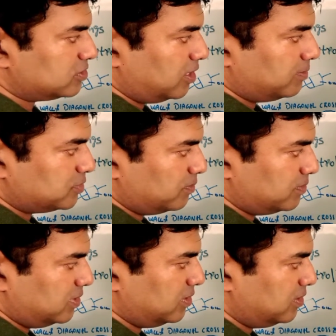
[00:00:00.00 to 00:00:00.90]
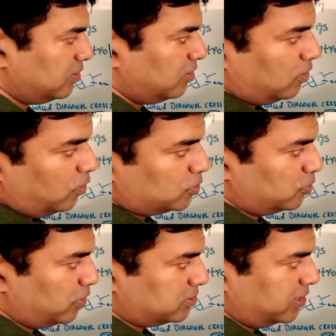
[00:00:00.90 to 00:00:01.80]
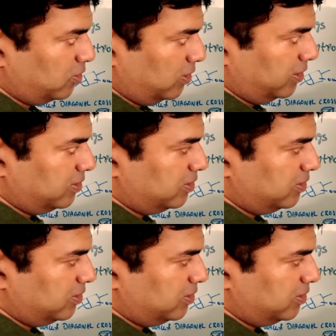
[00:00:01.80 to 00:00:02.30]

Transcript: comes from the horizontal side only.